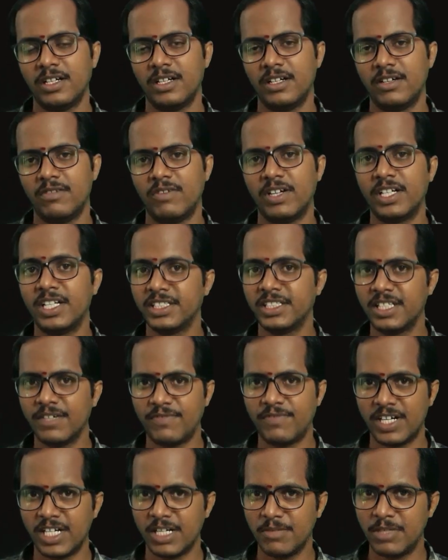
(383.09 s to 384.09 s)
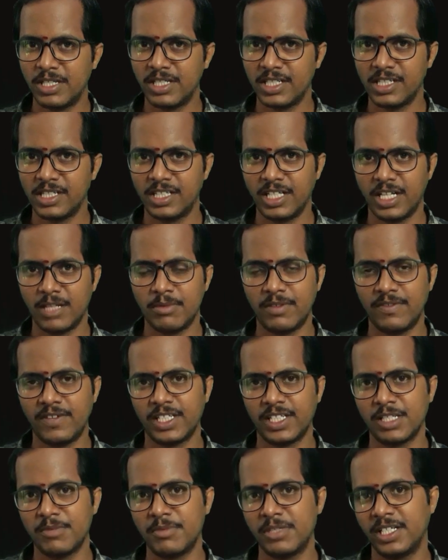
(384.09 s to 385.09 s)
What does the fundamental theorem of
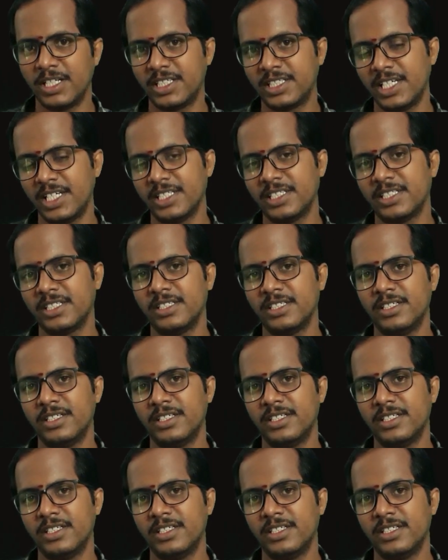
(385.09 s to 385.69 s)
arithmetic says?